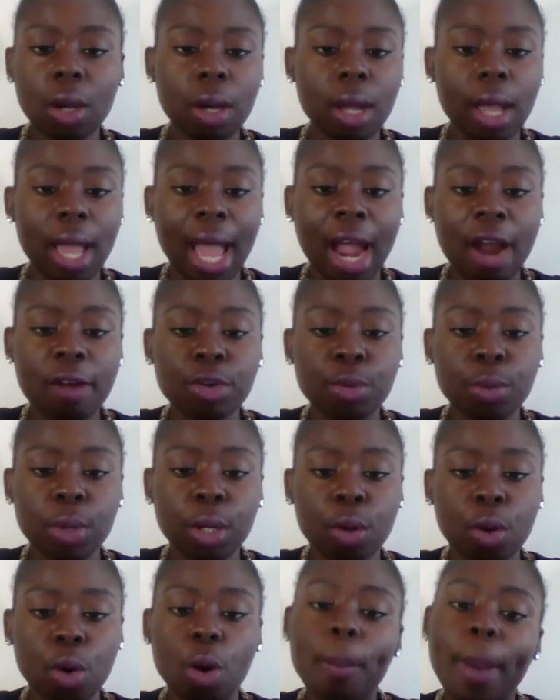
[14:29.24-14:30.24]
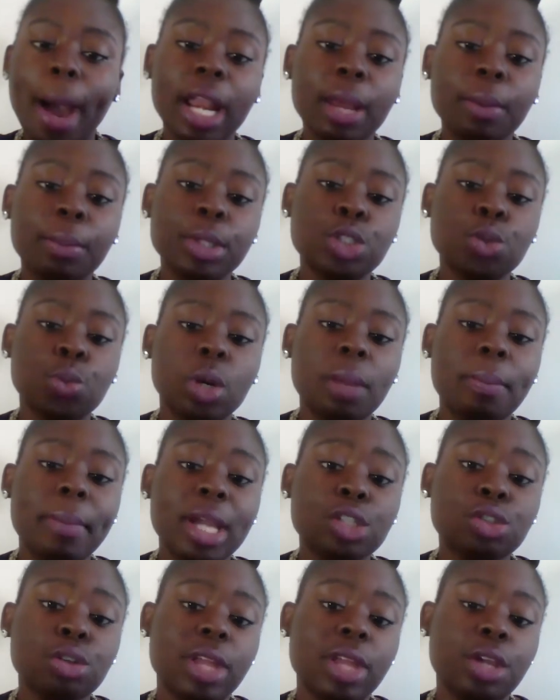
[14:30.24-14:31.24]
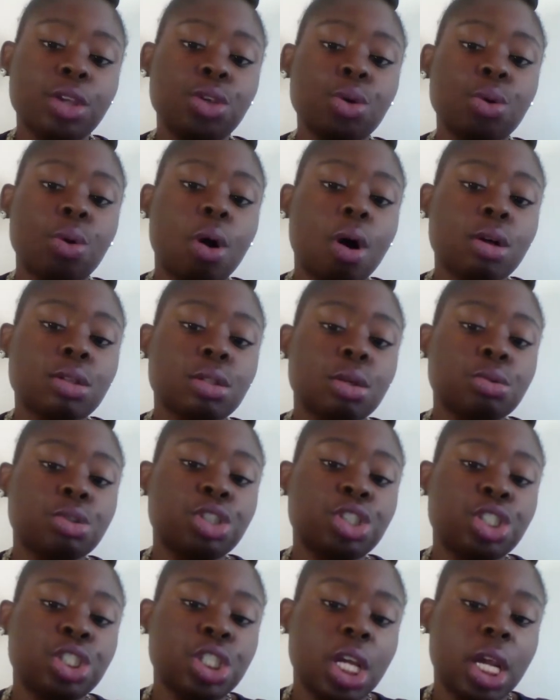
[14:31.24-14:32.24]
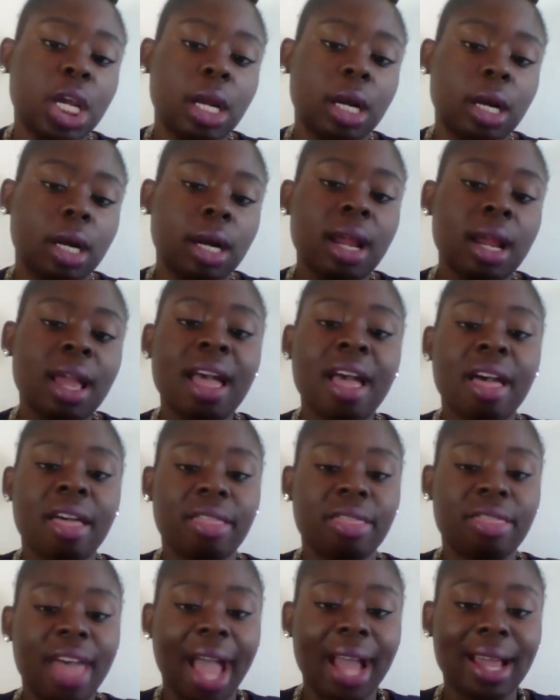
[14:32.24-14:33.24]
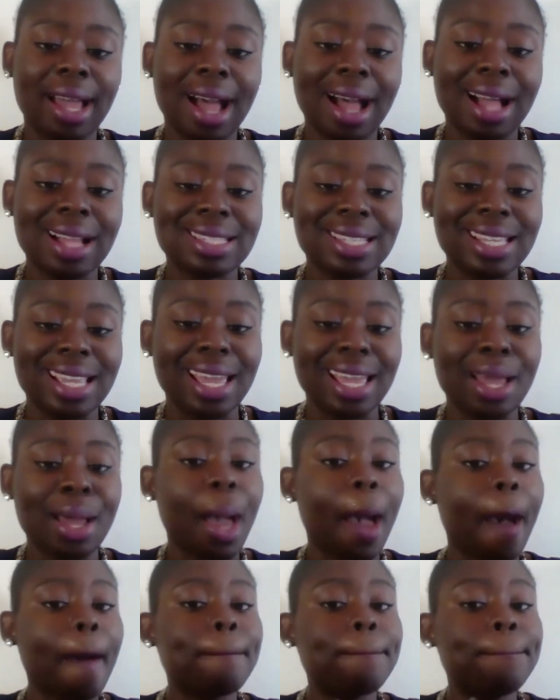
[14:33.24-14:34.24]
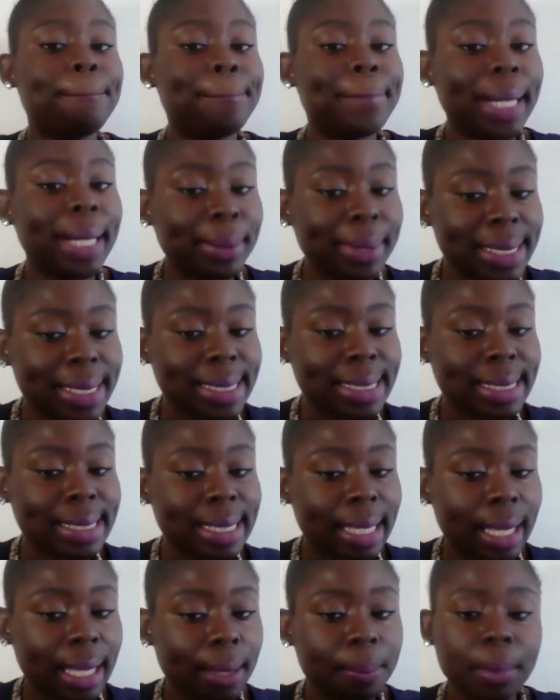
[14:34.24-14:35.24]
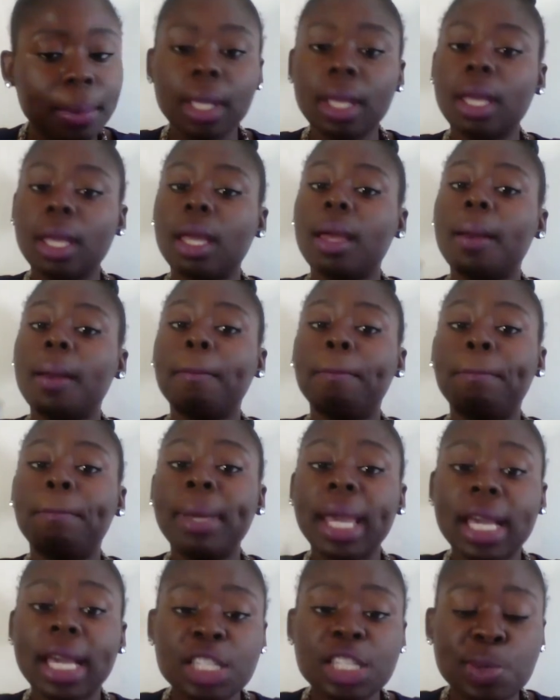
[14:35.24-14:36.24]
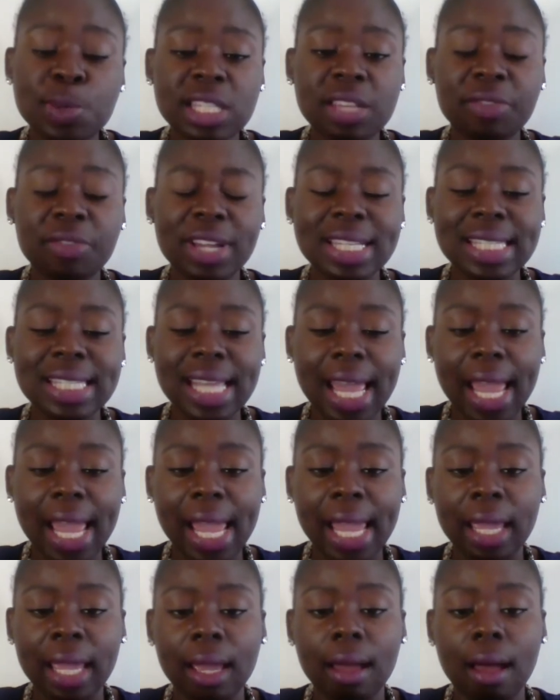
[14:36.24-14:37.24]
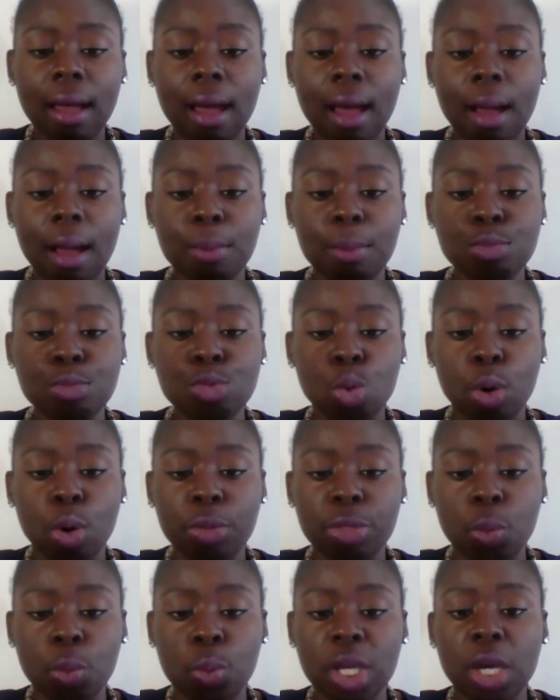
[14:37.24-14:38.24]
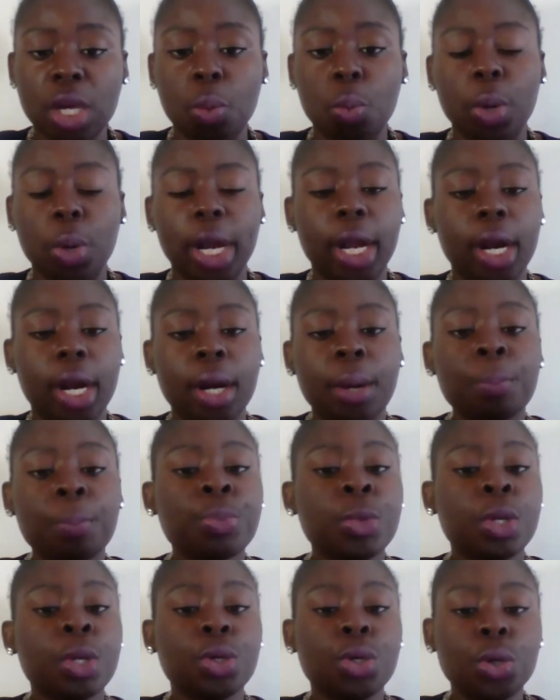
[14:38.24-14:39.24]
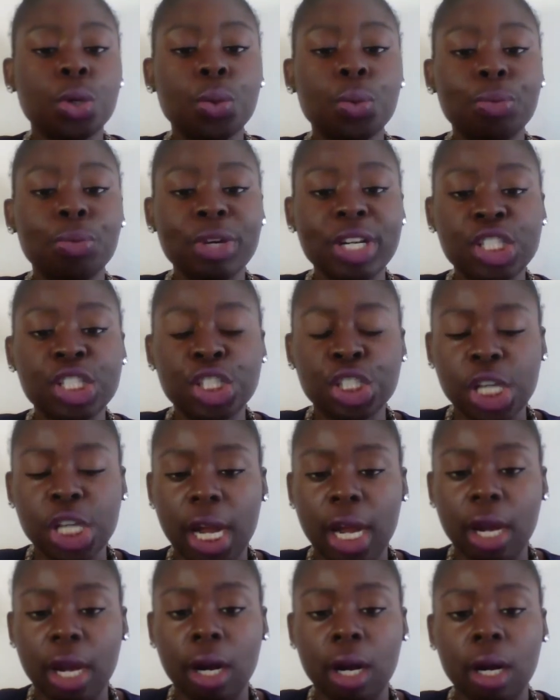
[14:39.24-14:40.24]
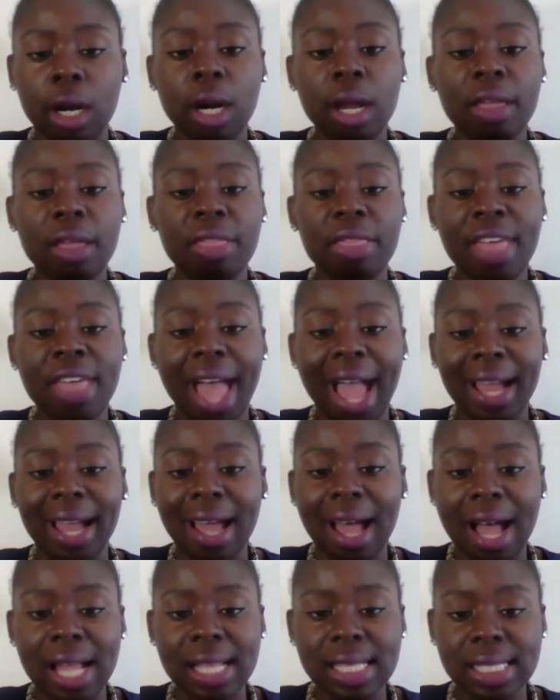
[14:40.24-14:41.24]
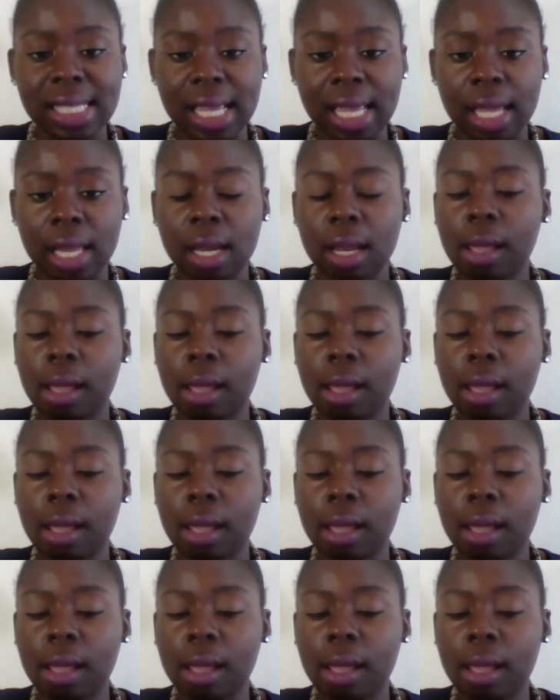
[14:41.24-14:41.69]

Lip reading: however you want to go about it, but you want to make sure that you also share that content. Bonus tip, pick a specific day during the week where you reshare that content,